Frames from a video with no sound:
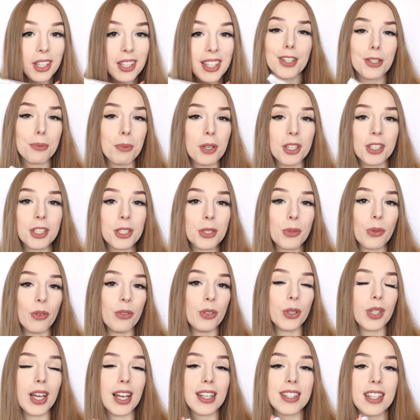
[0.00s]
And to be honest with
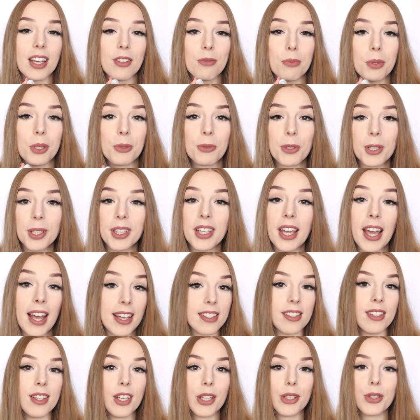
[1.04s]
you guys, I've been really
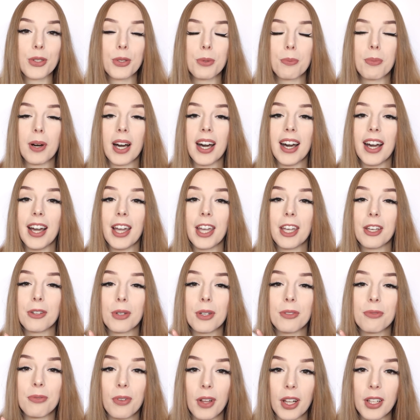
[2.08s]
hesitant to buy
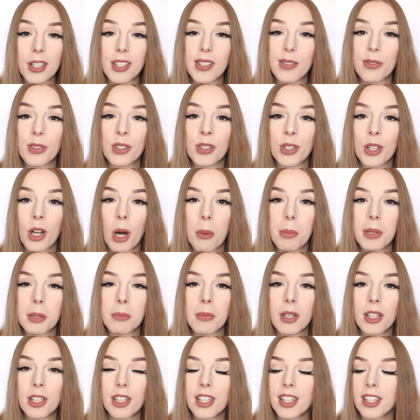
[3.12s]
refills for Copic
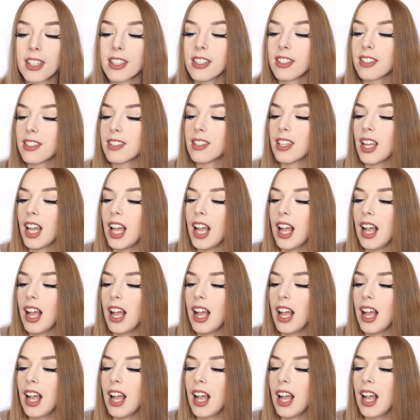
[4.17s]
markers.